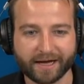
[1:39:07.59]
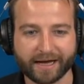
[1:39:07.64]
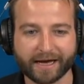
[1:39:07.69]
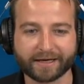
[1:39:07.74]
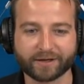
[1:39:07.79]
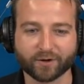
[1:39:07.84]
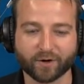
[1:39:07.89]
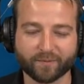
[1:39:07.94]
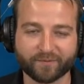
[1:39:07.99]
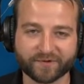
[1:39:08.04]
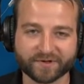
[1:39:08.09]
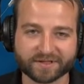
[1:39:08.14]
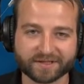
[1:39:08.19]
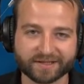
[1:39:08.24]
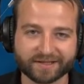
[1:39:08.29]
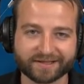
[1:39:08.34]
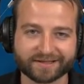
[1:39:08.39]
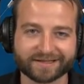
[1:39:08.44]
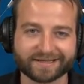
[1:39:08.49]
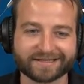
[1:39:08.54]
and
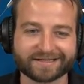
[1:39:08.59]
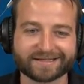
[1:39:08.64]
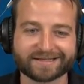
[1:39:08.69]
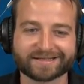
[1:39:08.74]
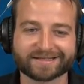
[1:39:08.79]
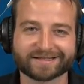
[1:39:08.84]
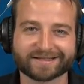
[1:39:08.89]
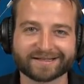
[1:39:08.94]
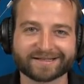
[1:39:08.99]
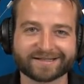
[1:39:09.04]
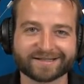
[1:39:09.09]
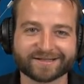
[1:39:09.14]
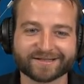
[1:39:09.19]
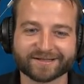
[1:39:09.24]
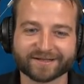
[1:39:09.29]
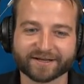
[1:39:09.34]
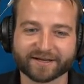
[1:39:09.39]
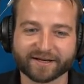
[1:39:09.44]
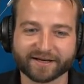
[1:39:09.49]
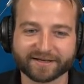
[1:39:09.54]
obviously this is
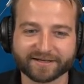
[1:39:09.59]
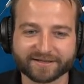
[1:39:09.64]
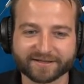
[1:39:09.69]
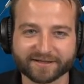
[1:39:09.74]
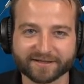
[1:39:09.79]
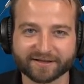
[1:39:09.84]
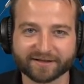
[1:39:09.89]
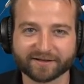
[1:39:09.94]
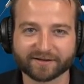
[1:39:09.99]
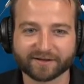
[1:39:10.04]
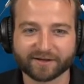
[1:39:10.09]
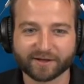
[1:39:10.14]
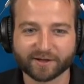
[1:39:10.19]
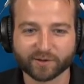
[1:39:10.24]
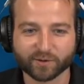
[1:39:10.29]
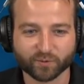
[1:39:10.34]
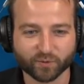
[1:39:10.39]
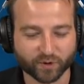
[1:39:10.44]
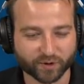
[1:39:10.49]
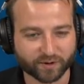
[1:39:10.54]
still
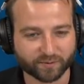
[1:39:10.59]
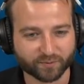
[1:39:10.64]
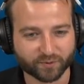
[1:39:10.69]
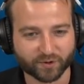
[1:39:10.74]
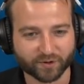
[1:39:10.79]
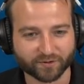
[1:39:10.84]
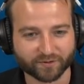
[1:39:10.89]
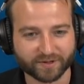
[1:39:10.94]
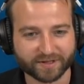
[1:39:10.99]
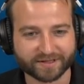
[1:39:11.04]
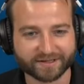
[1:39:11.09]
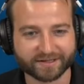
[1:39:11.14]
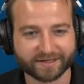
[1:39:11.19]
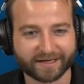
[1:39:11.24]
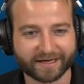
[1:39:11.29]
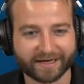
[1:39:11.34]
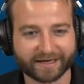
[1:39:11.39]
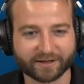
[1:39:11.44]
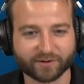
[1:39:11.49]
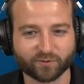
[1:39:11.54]
work in progress,
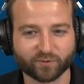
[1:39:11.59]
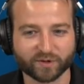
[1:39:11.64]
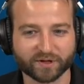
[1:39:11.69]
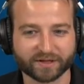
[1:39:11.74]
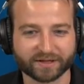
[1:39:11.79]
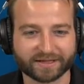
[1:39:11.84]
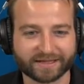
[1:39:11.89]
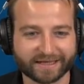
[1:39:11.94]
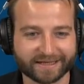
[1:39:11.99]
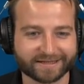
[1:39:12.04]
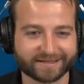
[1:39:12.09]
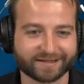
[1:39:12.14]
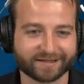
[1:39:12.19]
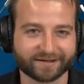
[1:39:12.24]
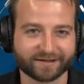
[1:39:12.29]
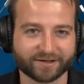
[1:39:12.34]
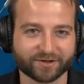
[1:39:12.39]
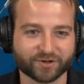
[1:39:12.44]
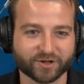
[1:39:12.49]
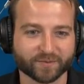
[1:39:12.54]
and we're testing
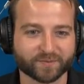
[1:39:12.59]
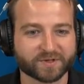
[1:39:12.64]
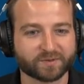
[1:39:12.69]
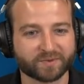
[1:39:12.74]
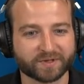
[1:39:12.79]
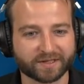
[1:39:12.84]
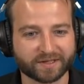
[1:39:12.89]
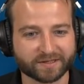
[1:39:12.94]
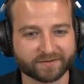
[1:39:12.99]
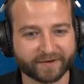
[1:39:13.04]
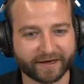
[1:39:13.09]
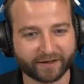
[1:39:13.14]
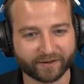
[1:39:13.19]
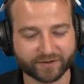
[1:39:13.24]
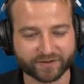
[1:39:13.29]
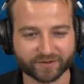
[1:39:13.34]
these ships with these values.